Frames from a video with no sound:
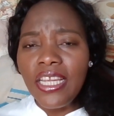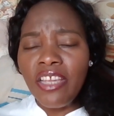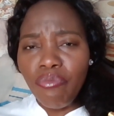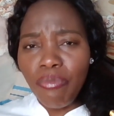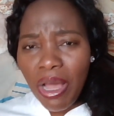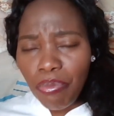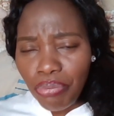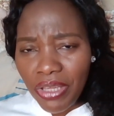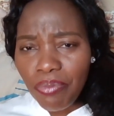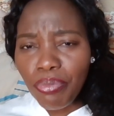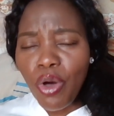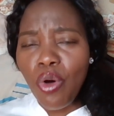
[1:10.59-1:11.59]
If my
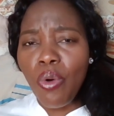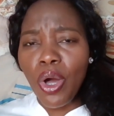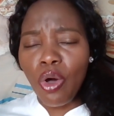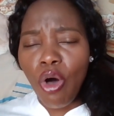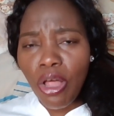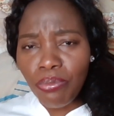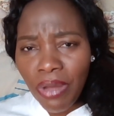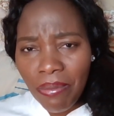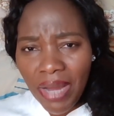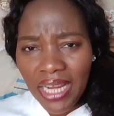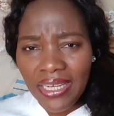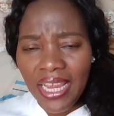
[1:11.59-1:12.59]
people who are called by
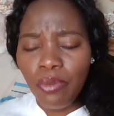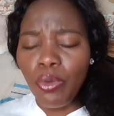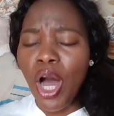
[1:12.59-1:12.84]
my name